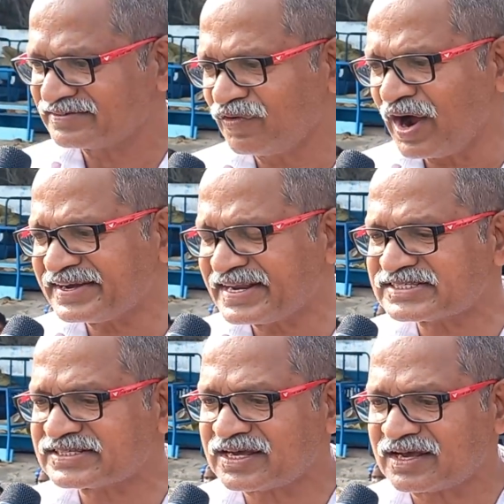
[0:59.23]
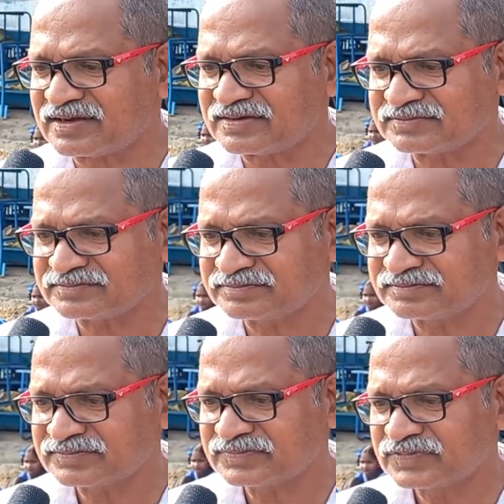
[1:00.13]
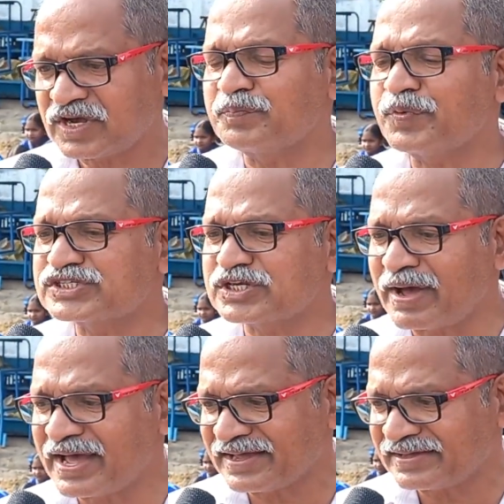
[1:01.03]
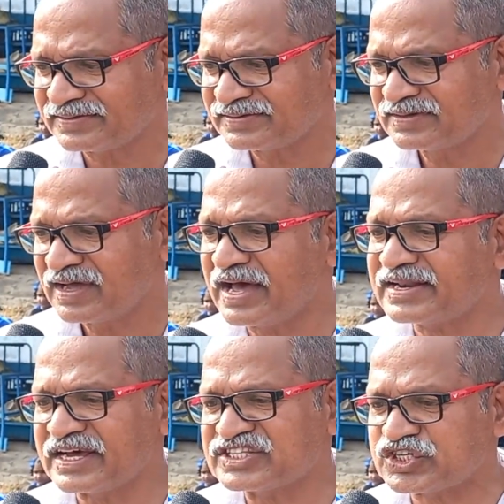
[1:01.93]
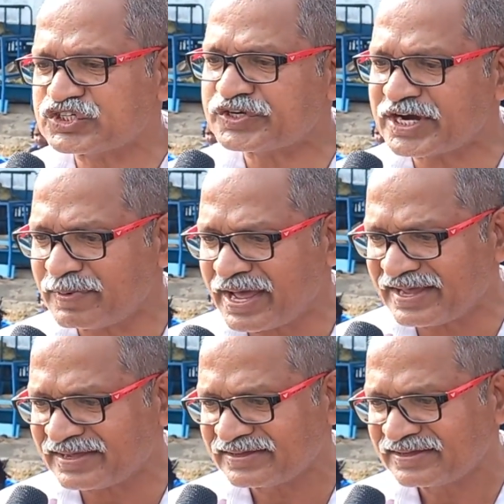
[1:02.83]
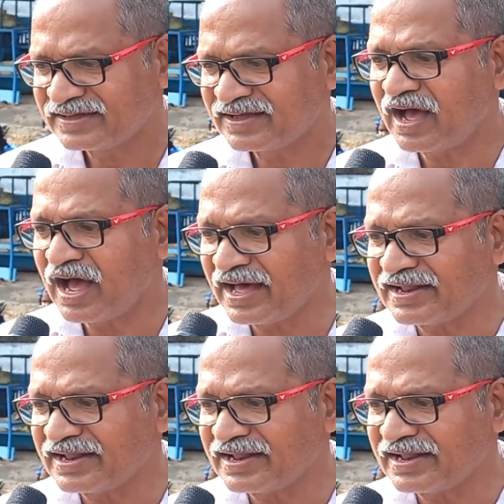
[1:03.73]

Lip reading: Water is composed by or constituted by or